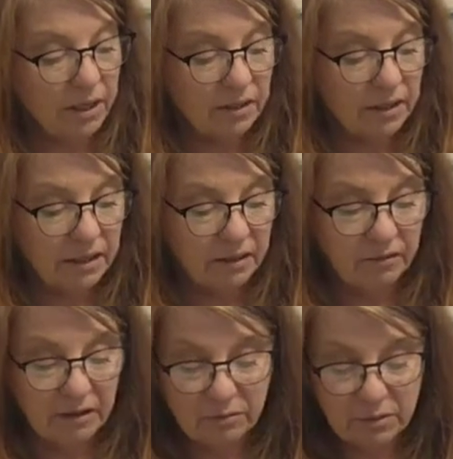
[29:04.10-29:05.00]
that
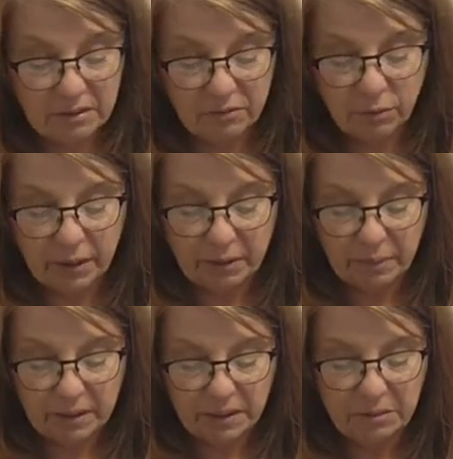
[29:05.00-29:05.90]
it was even
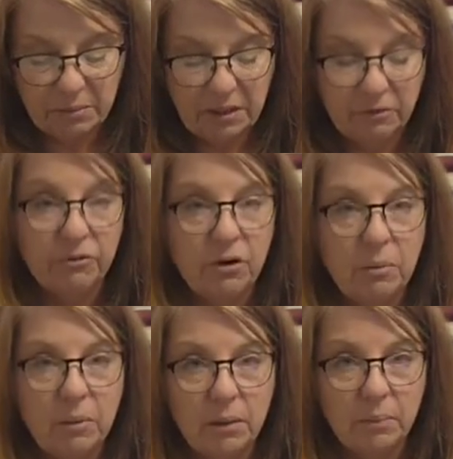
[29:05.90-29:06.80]
recommended to me
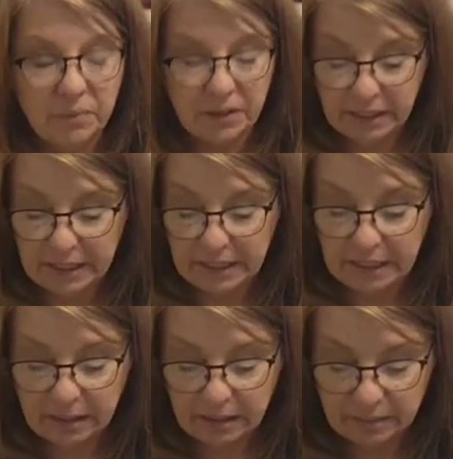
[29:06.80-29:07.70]
from the lady
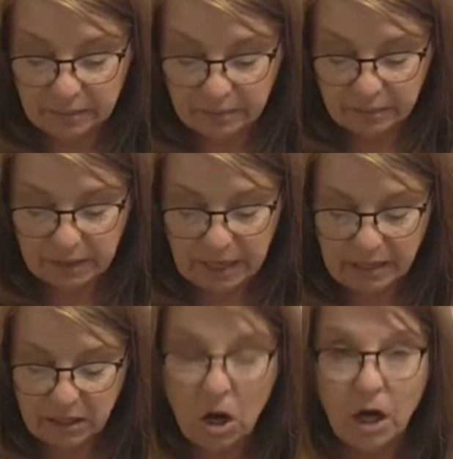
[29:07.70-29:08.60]
at the
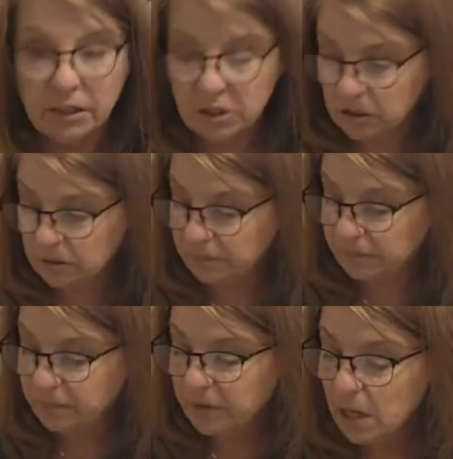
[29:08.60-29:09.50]
cottage.
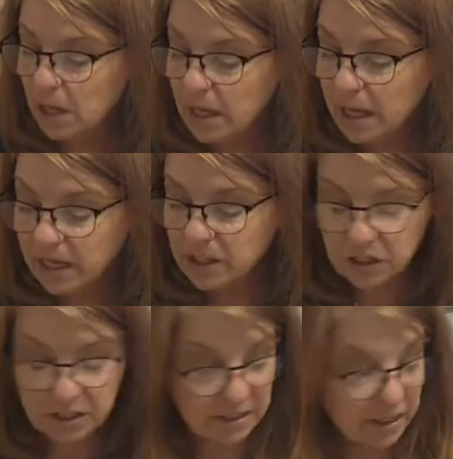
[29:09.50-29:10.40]
And
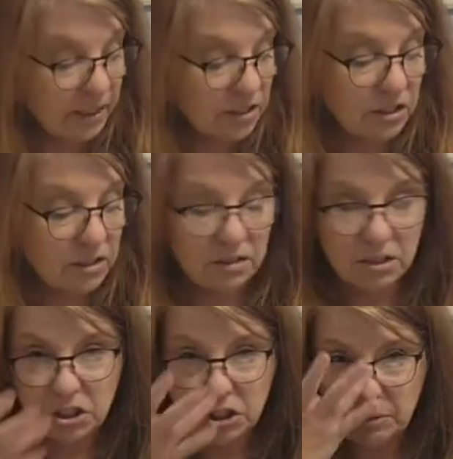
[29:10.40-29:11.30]
she said, just the
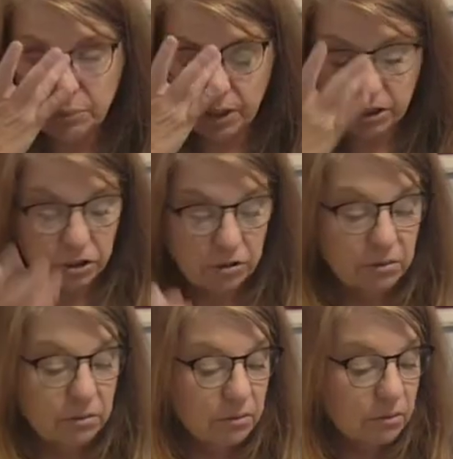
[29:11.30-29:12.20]
cheap brush.
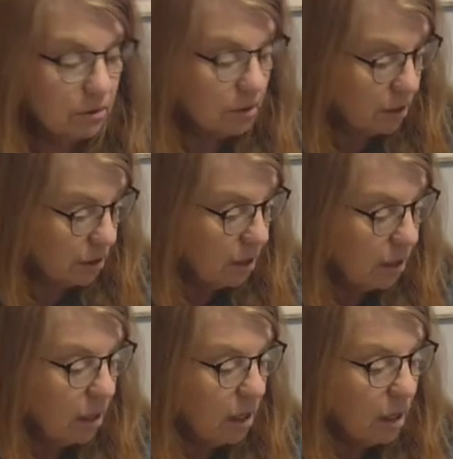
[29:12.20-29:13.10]

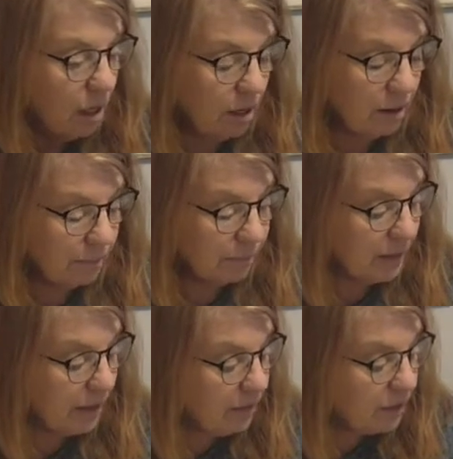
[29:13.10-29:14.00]
And
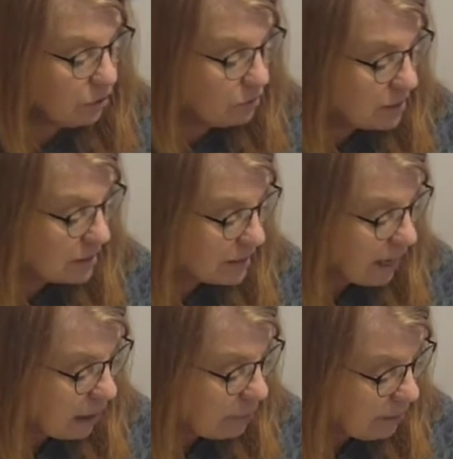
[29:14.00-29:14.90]
then you just
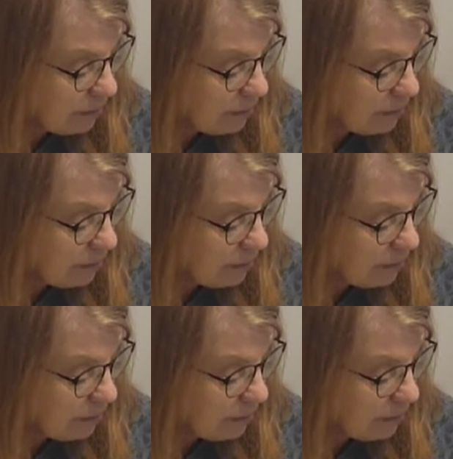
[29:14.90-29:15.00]
dab a little